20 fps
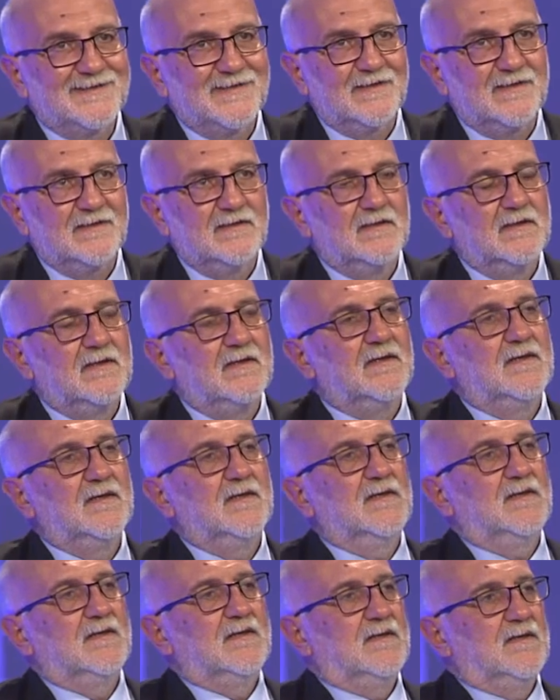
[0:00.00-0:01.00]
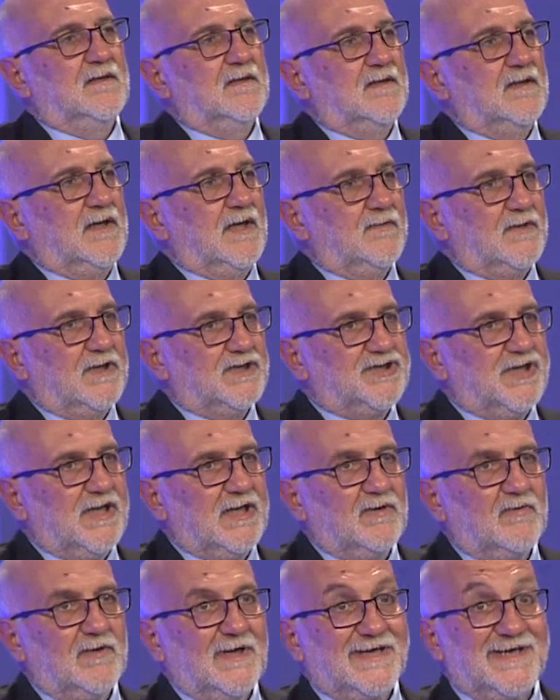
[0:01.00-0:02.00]
We are saying that even
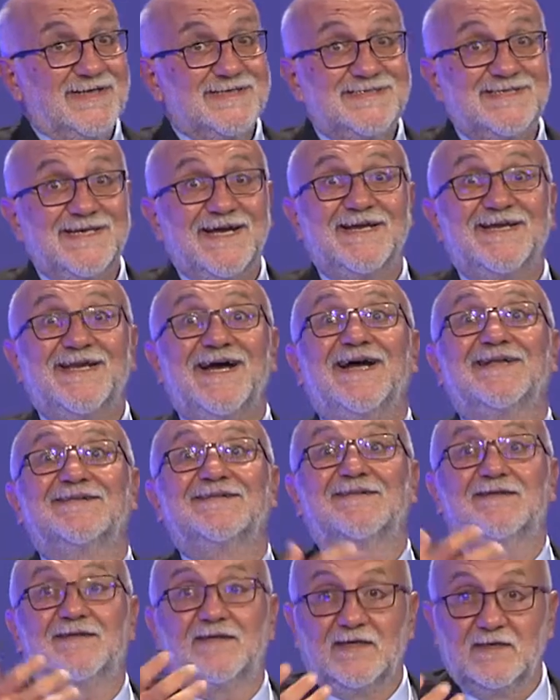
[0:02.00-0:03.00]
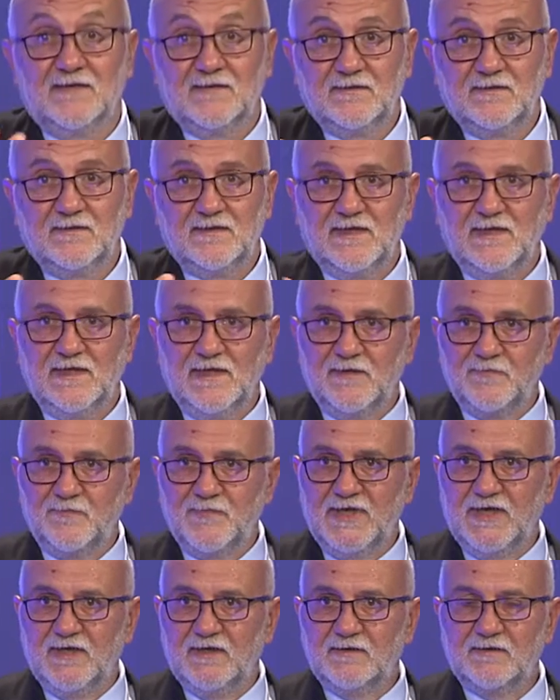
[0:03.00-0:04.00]
the tumor cells,
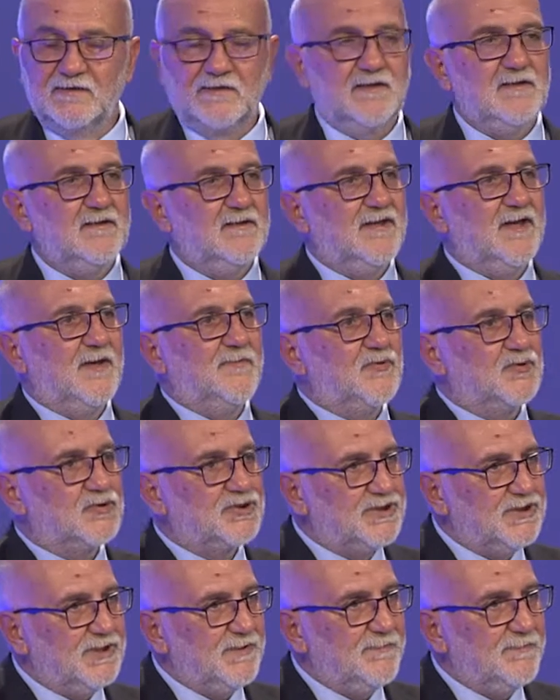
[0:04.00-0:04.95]
the diseased